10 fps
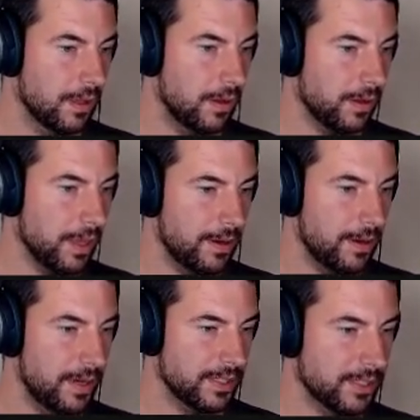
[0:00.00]
Okay,
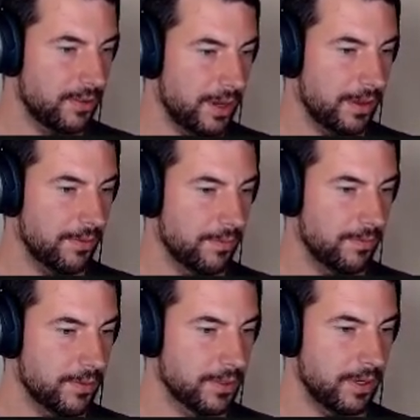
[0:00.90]
let's try.
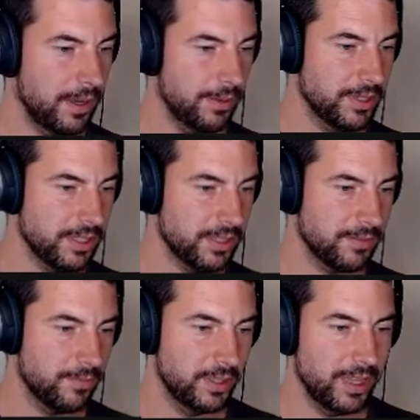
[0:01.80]
So I
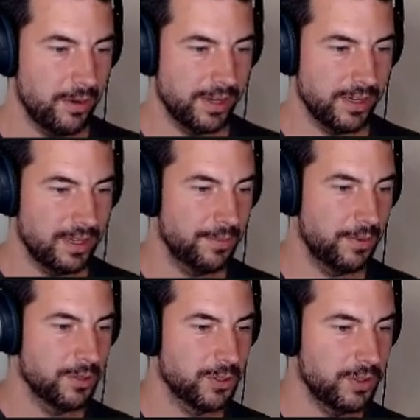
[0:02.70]
just will directly
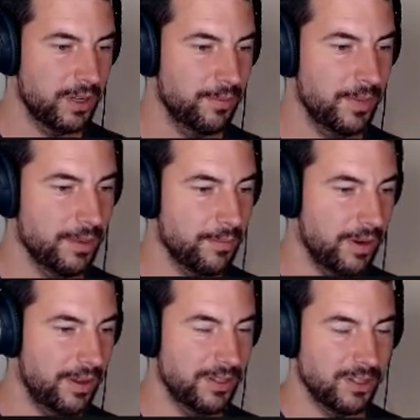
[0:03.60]
push to the main
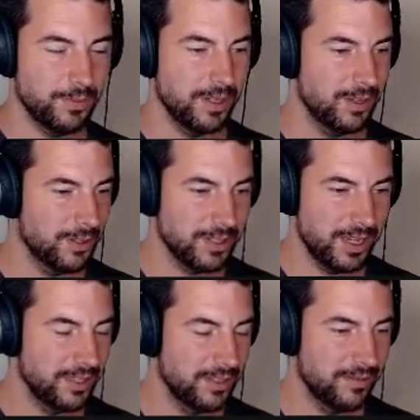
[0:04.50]
branch because
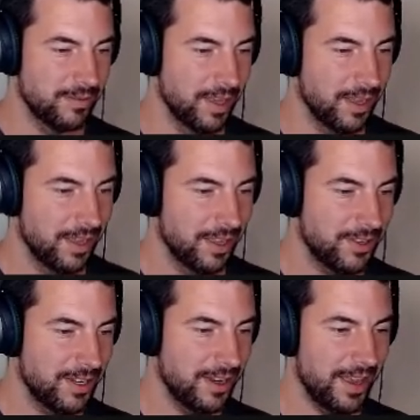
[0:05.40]
I
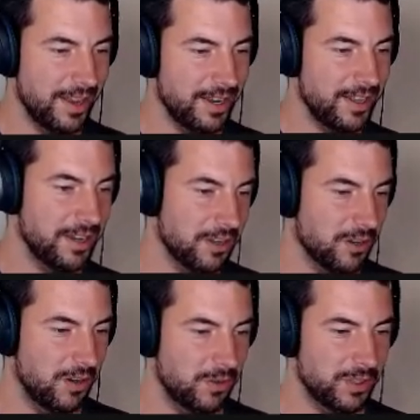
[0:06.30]
didn't add any
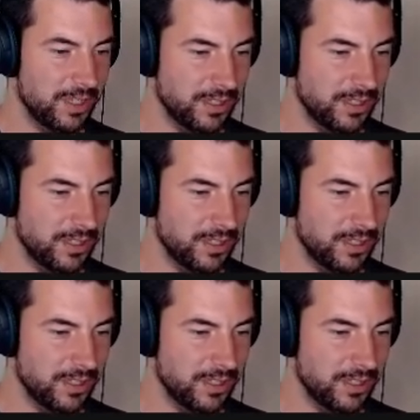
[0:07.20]
code, I